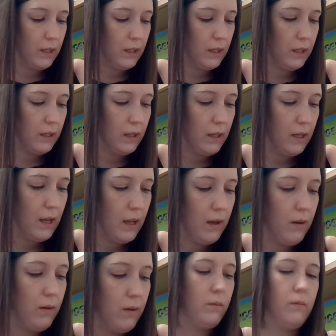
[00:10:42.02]

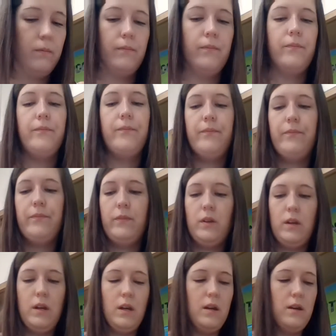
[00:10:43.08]
now.
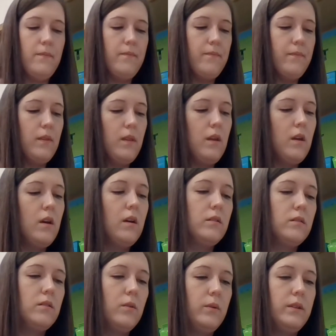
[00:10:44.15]
Okay,
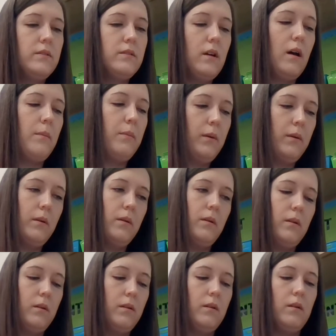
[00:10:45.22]
so we stop
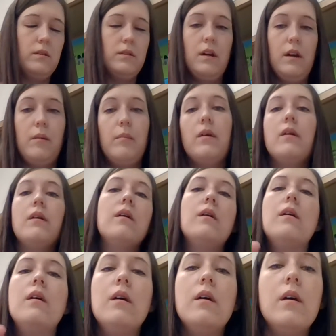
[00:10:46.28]
our timer.
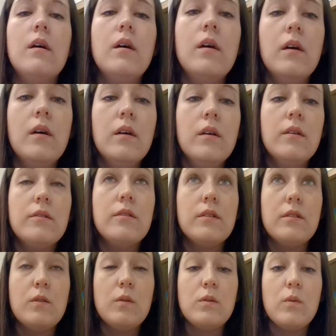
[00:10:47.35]
So
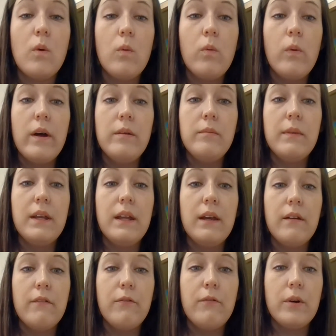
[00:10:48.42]
this was 1
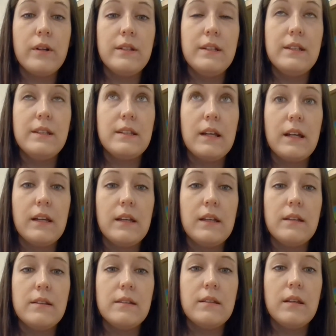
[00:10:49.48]
minute, 14
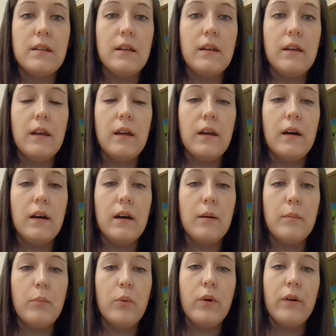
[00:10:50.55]
seconds,
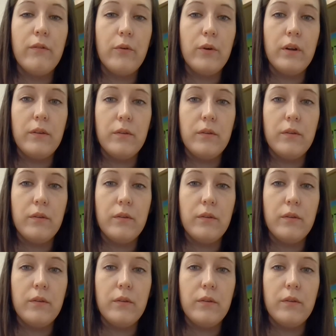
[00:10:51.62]
0.43